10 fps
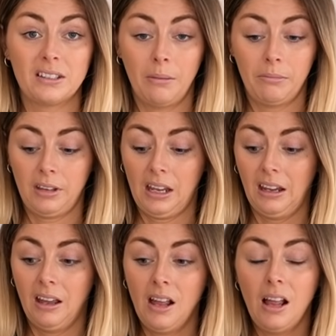
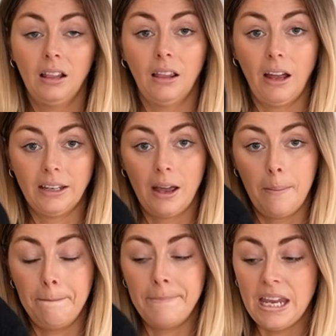something like
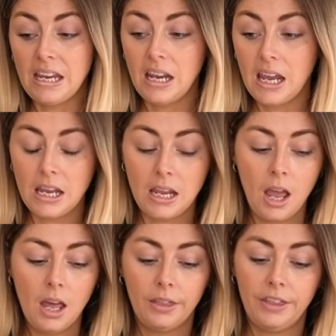a beanie.